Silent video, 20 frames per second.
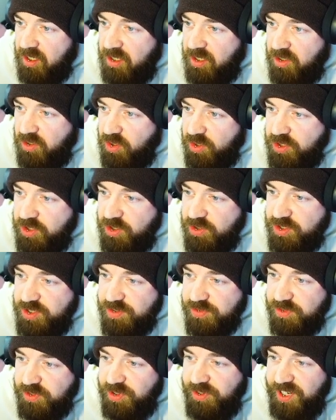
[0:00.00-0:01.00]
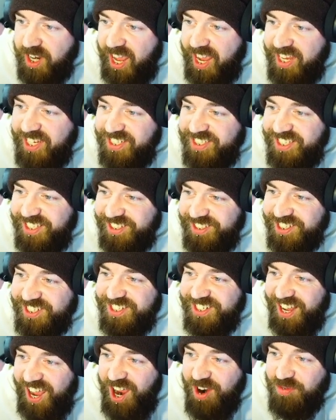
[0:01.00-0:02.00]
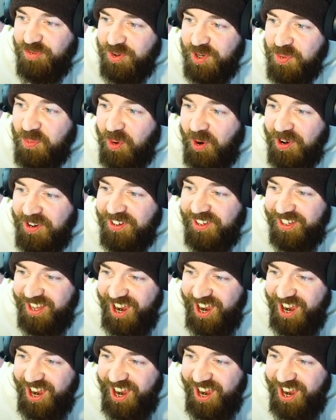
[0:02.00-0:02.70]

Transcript: Got use of grenades. Just everyone